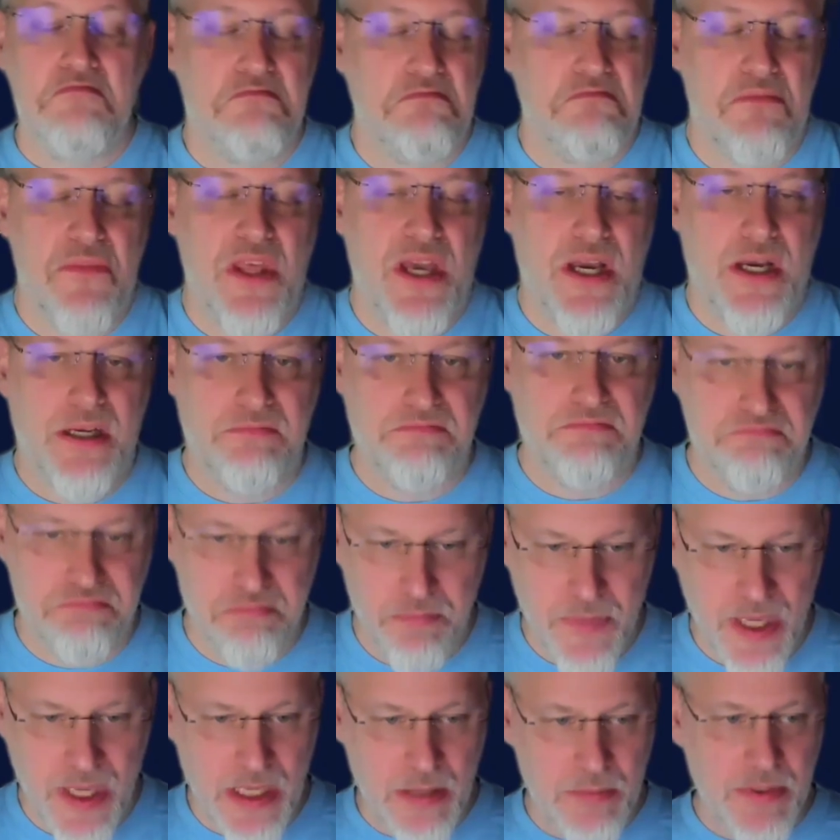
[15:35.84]
then
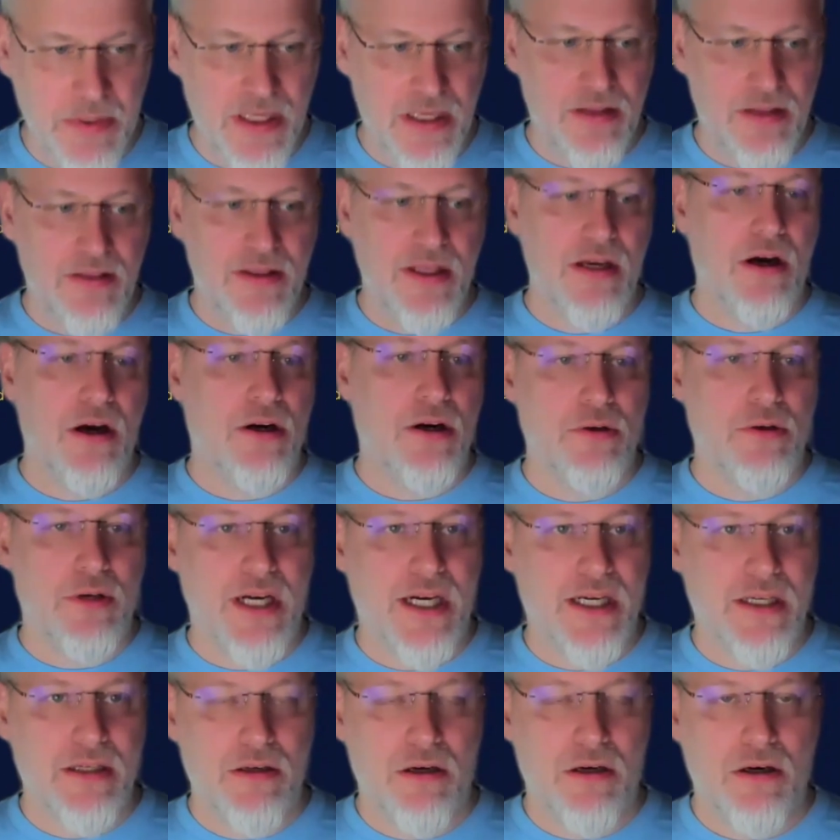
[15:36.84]
maybe the
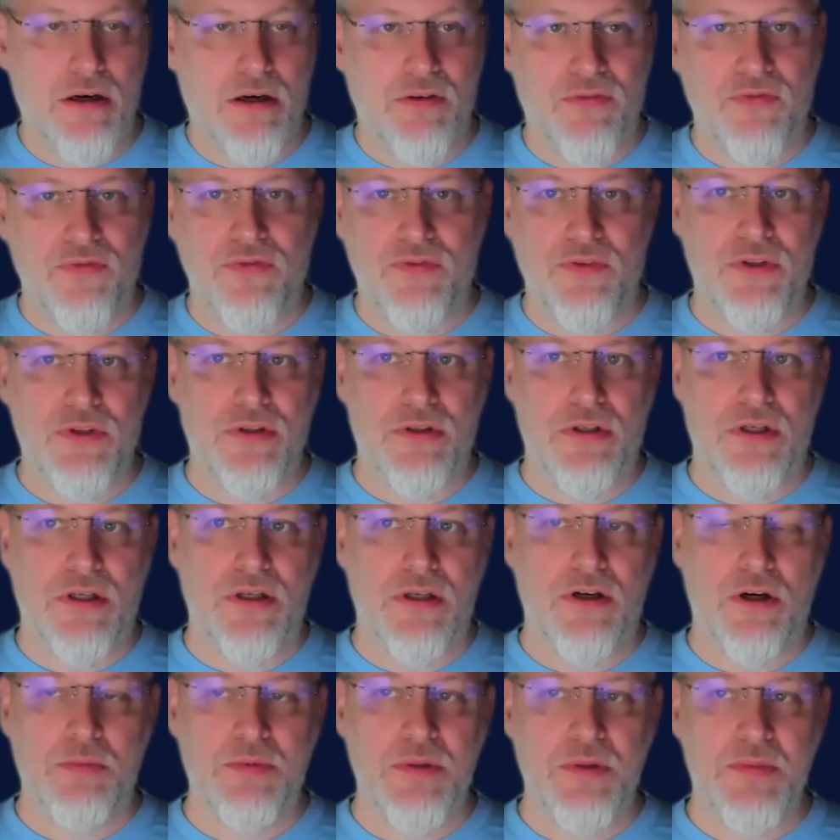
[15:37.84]
ROI of your
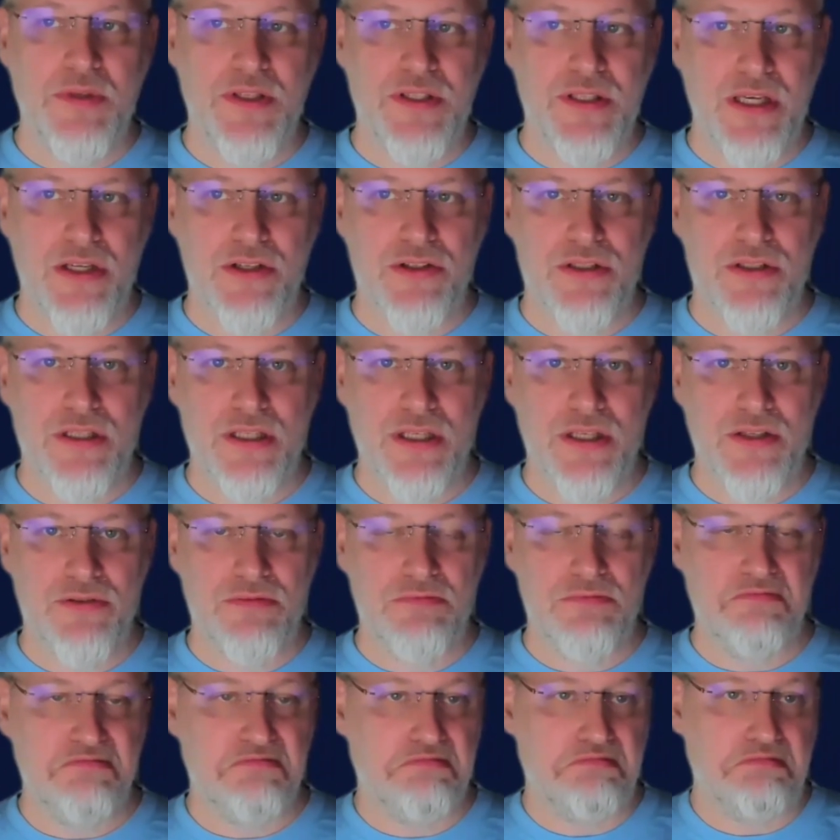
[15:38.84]
optimization
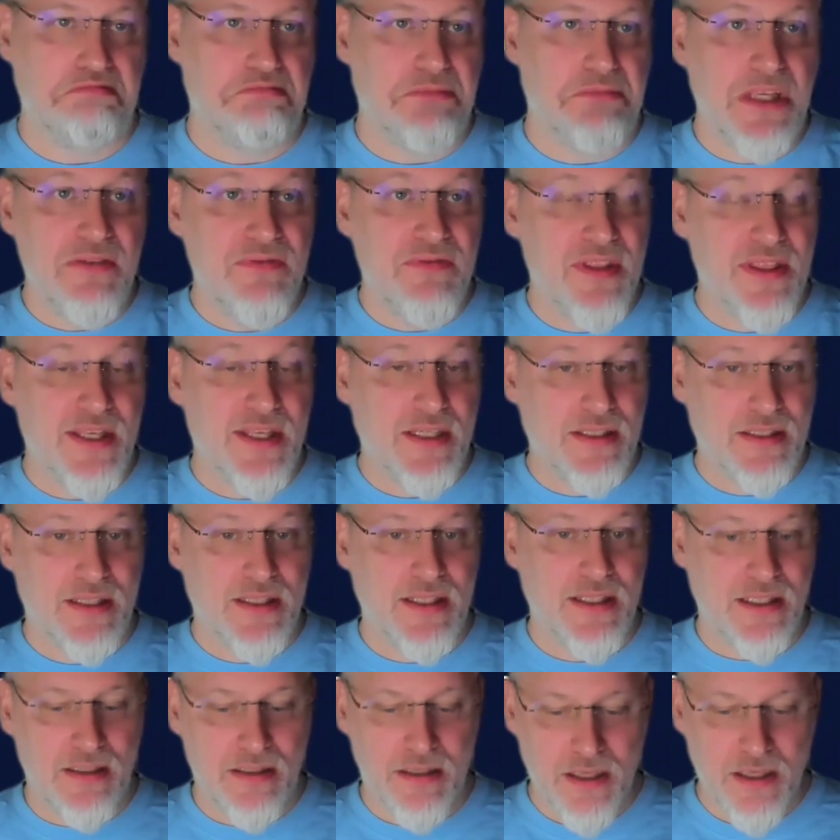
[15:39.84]
isn't even that
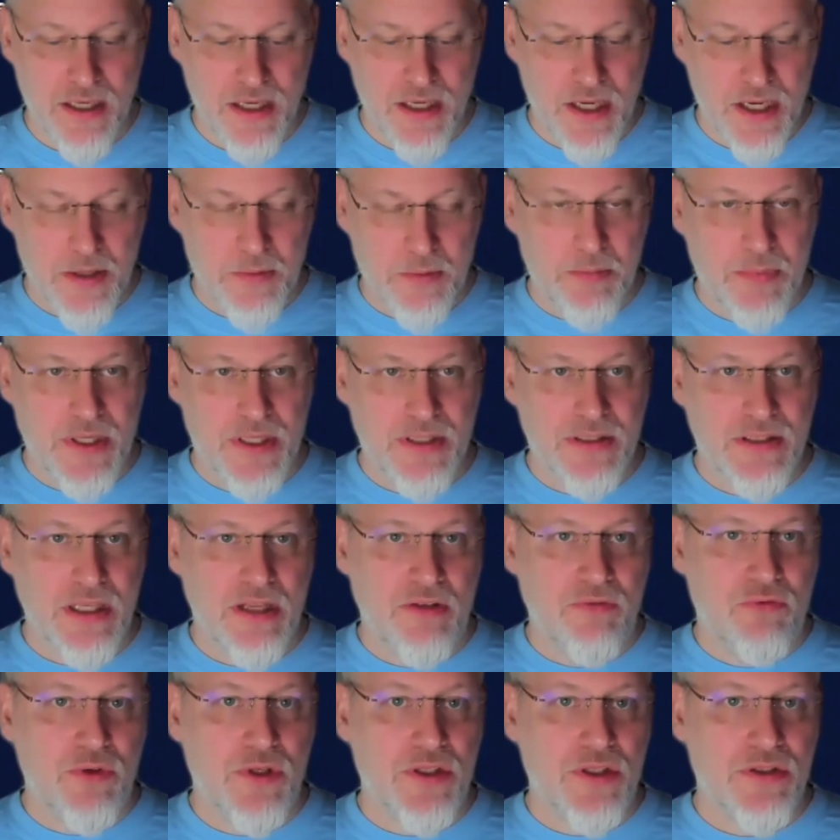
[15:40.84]
high. But
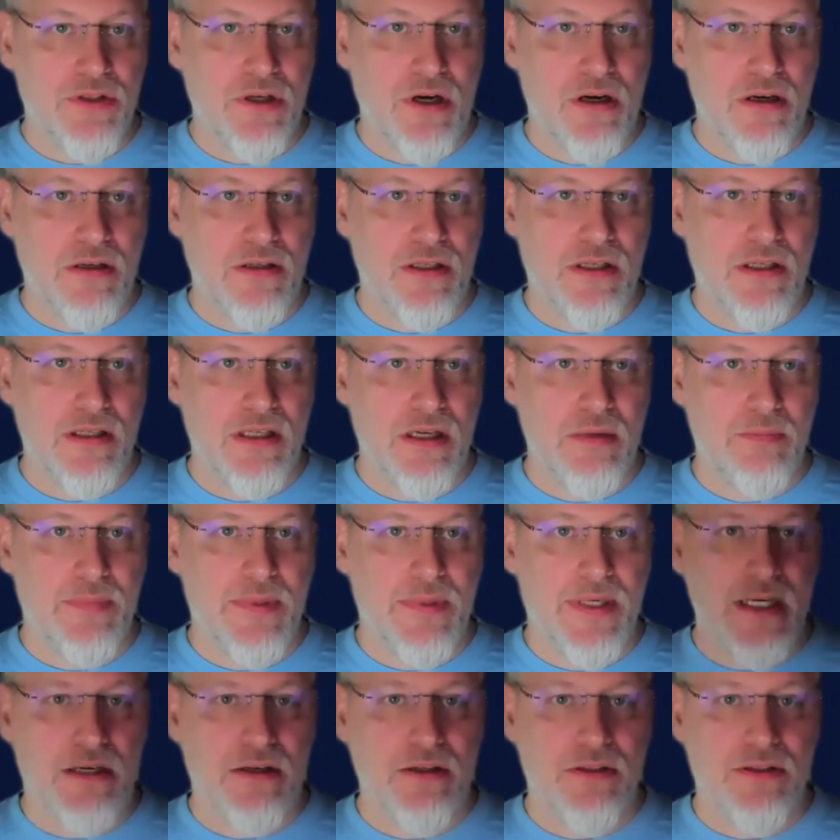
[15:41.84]
if we are talking
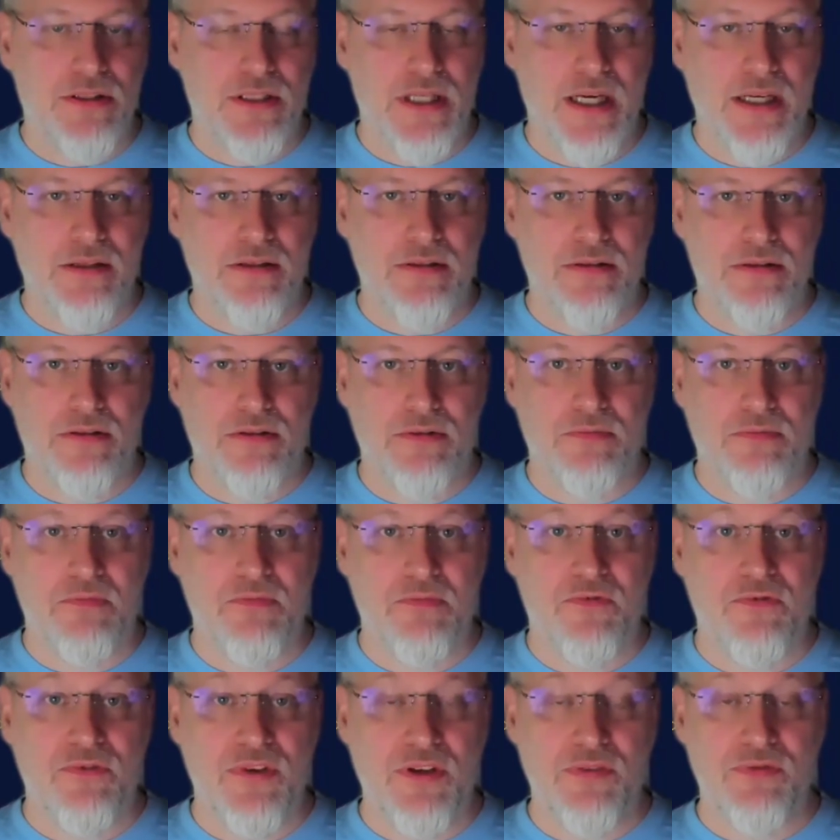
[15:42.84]
about, I don't know,
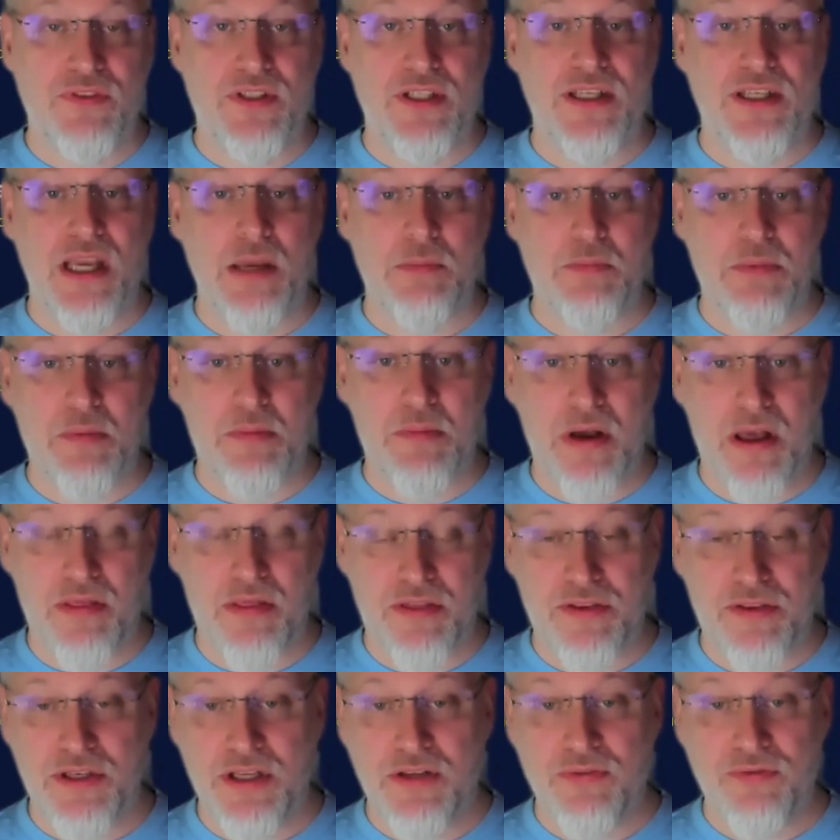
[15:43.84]
50K per
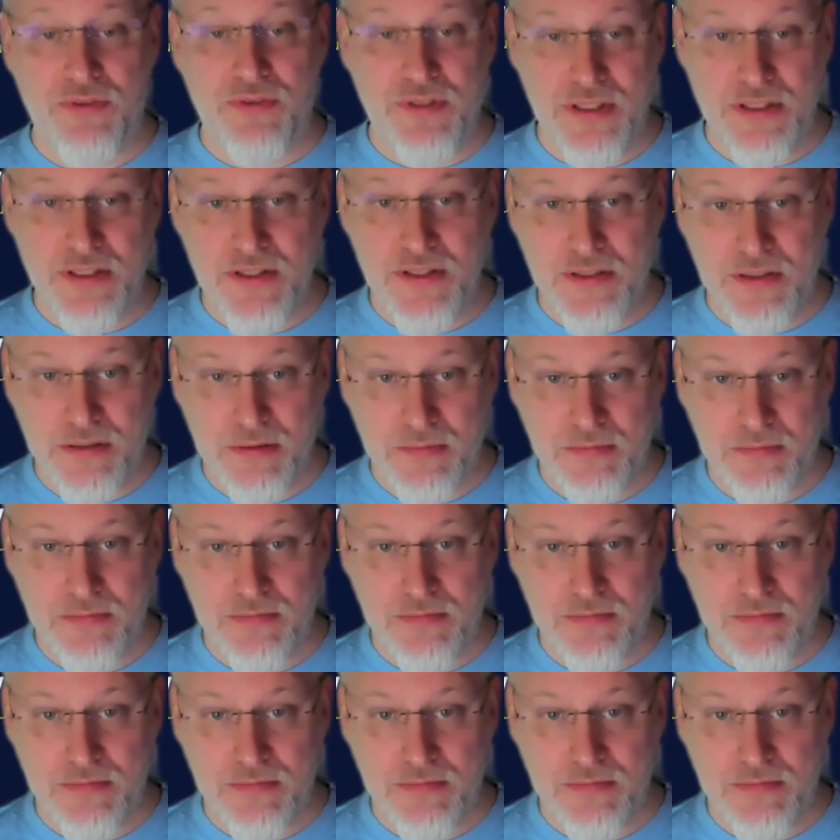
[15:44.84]
month difference,